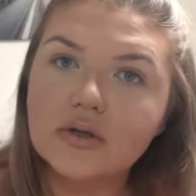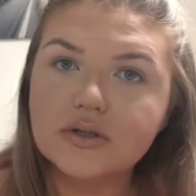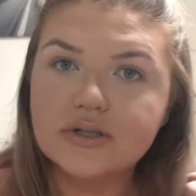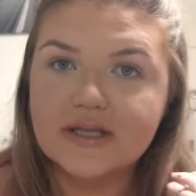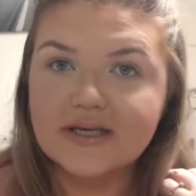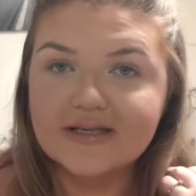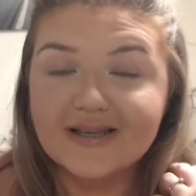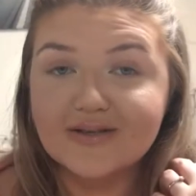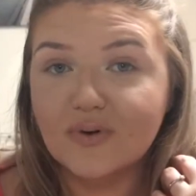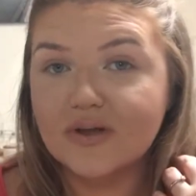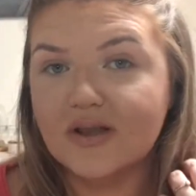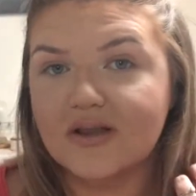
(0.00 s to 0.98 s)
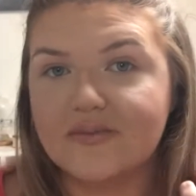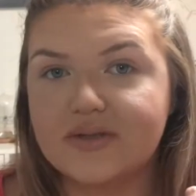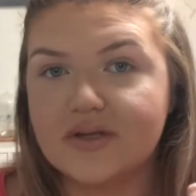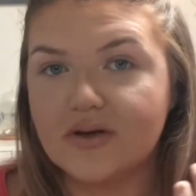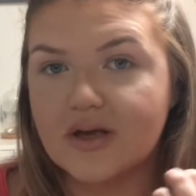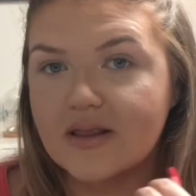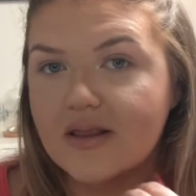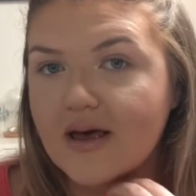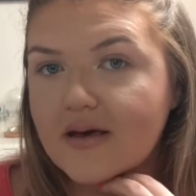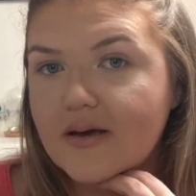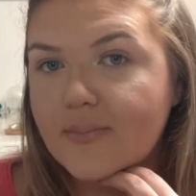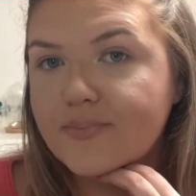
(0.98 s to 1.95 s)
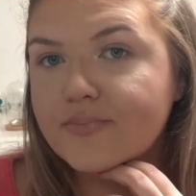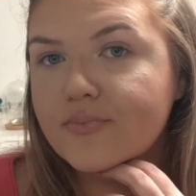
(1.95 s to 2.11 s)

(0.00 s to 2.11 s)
So this is what the lips are looking like.